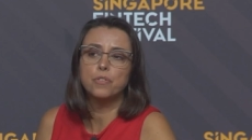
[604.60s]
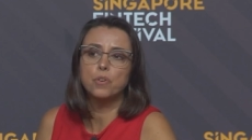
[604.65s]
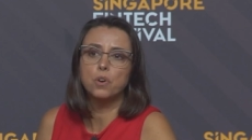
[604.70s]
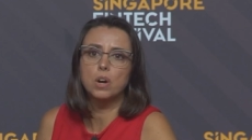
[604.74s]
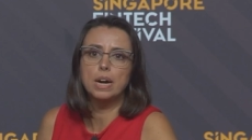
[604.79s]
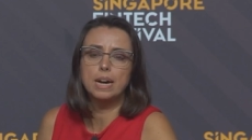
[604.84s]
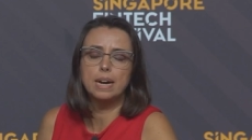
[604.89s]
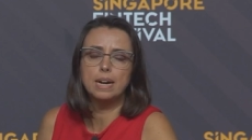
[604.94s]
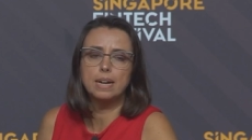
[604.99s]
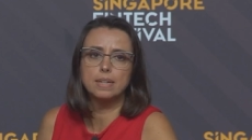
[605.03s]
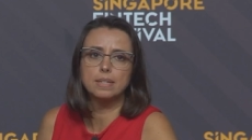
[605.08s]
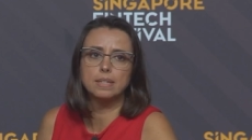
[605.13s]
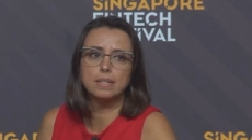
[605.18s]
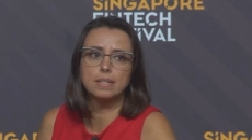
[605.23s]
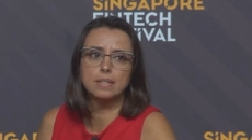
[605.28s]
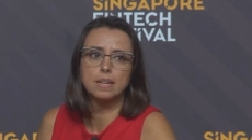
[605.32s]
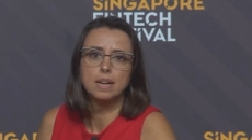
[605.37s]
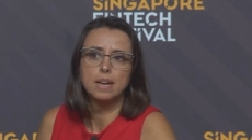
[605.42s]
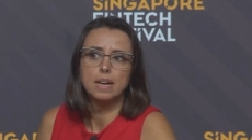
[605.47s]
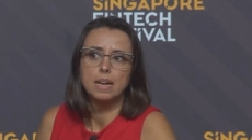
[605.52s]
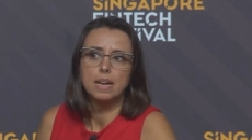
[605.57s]
for
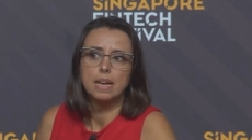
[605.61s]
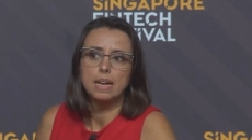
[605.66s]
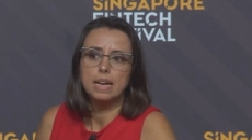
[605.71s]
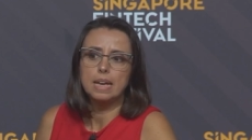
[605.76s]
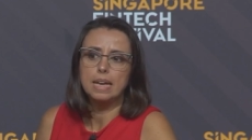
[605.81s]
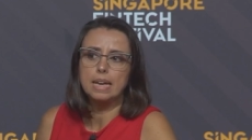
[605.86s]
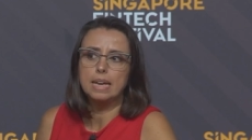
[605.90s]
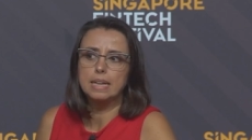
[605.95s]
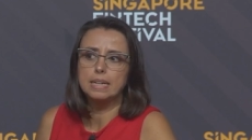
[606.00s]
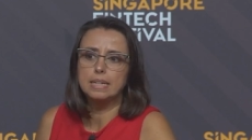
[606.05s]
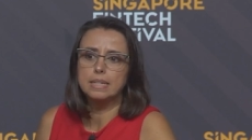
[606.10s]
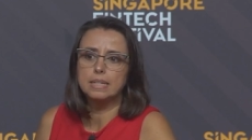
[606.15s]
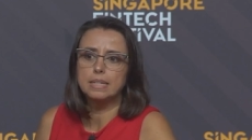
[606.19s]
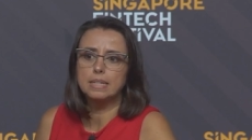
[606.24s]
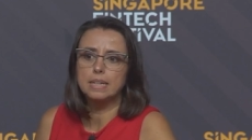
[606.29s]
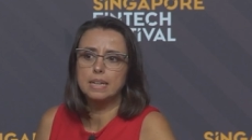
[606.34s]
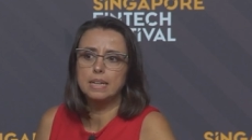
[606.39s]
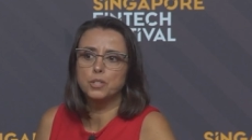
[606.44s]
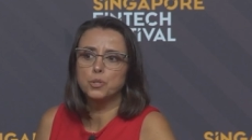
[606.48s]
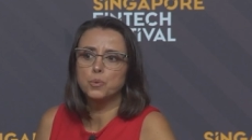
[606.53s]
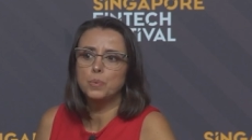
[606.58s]
us
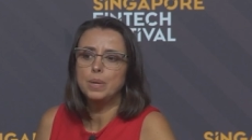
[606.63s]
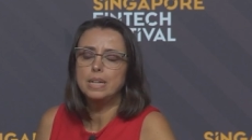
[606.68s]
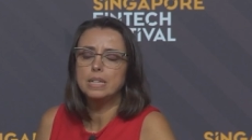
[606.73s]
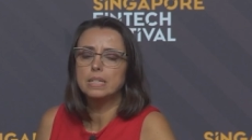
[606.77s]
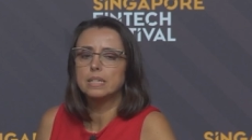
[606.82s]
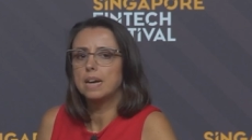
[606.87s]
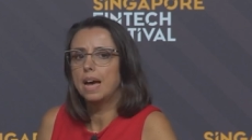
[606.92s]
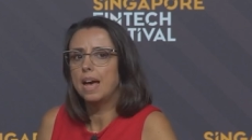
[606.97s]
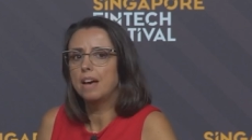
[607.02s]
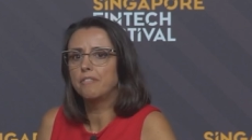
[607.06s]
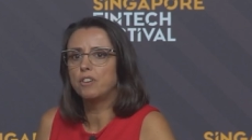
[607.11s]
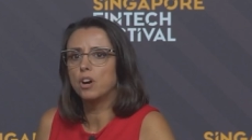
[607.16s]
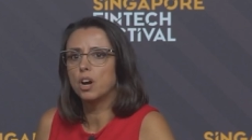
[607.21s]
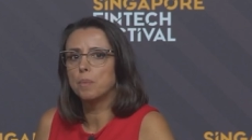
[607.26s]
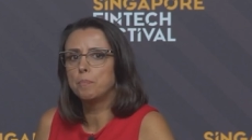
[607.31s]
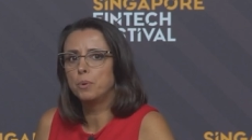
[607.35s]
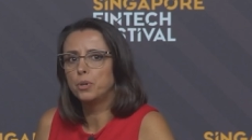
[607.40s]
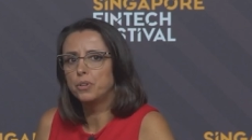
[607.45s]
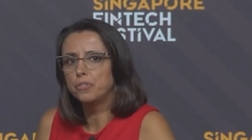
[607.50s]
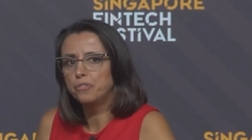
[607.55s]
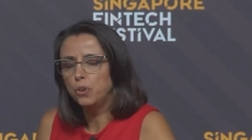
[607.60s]
is really to have our
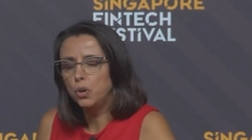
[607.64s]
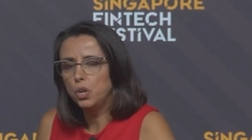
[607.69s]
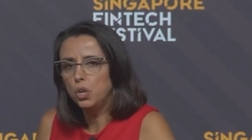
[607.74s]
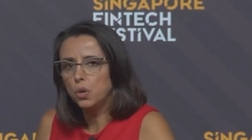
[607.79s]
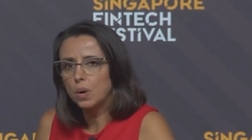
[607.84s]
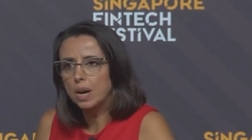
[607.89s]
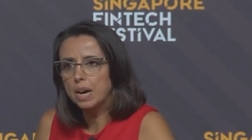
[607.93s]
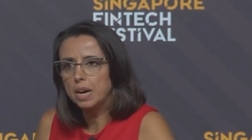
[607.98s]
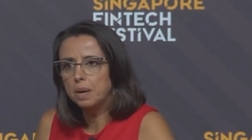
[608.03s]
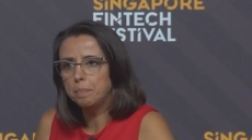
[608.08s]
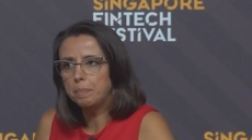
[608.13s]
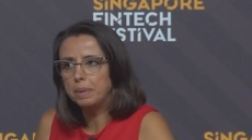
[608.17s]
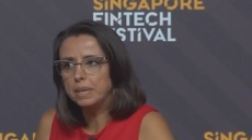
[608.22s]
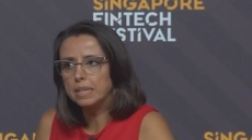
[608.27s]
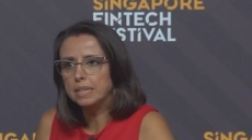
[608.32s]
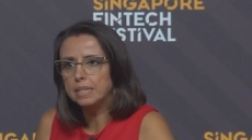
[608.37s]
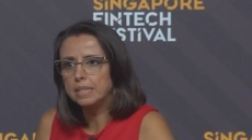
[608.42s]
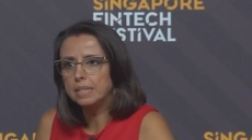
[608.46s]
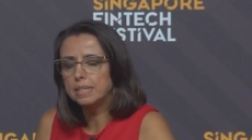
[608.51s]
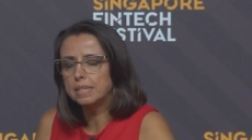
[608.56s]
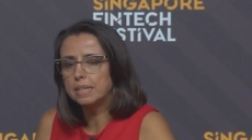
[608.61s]
portfolio
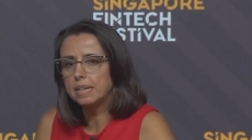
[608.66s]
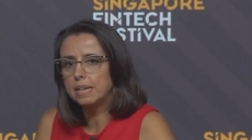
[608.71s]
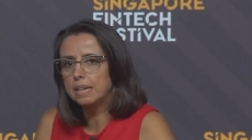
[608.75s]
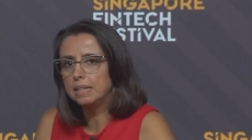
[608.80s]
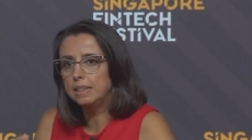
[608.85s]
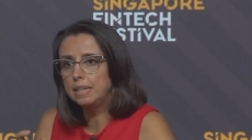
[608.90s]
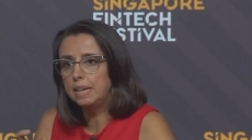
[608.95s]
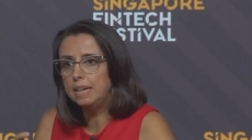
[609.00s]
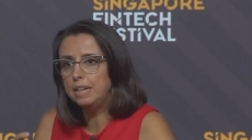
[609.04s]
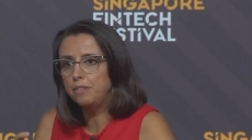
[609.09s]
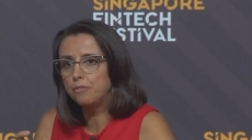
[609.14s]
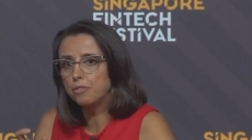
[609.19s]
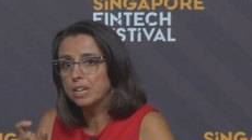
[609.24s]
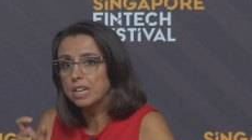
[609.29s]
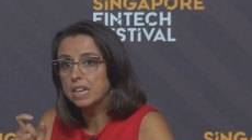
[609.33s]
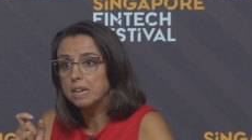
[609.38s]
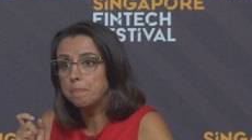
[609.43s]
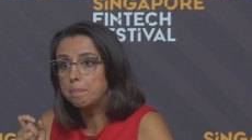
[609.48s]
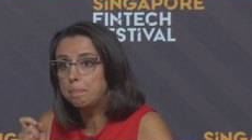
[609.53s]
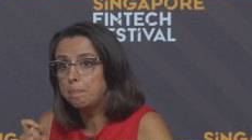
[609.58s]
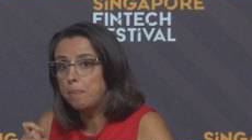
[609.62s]
companies
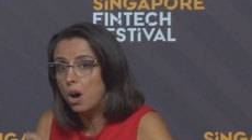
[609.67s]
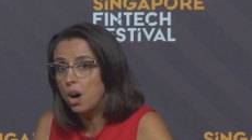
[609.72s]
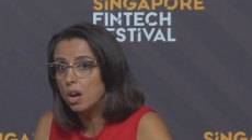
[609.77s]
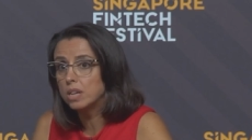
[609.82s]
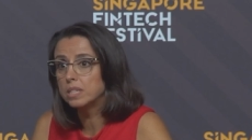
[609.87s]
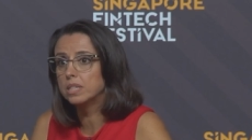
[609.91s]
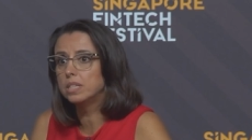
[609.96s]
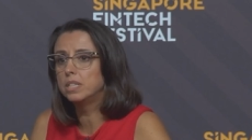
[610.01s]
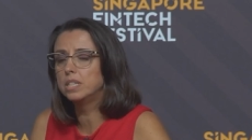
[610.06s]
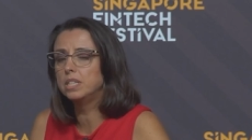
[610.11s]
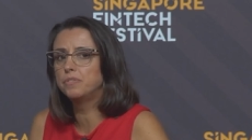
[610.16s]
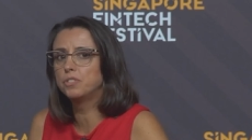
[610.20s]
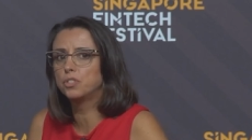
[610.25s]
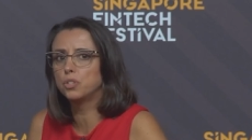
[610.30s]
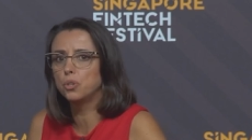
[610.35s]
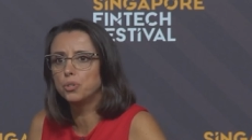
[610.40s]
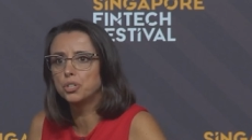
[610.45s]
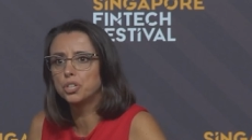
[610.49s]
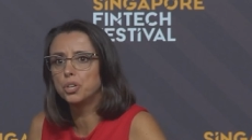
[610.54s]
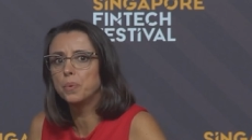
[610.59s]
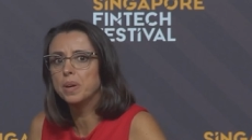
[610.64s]
delivering a positive
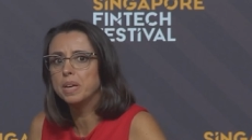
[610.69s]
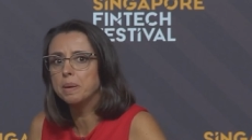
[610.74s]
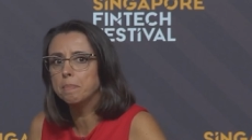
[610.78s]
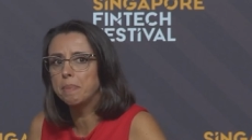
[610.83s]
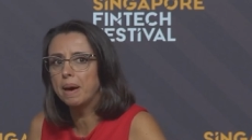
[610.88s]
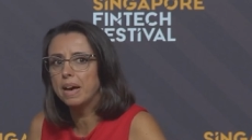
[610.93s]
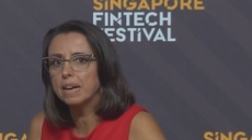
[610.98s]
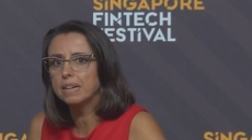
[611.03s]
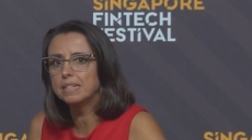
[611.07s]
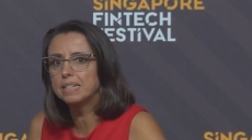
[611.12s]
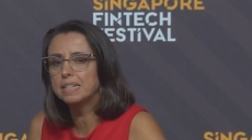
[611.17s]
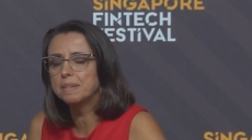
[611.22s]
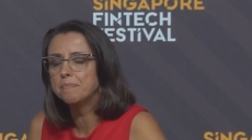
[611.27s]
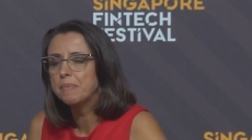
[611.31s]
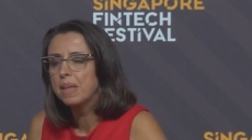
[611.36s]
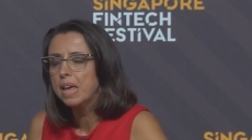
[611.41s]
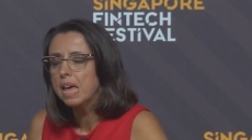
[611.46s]
social impact.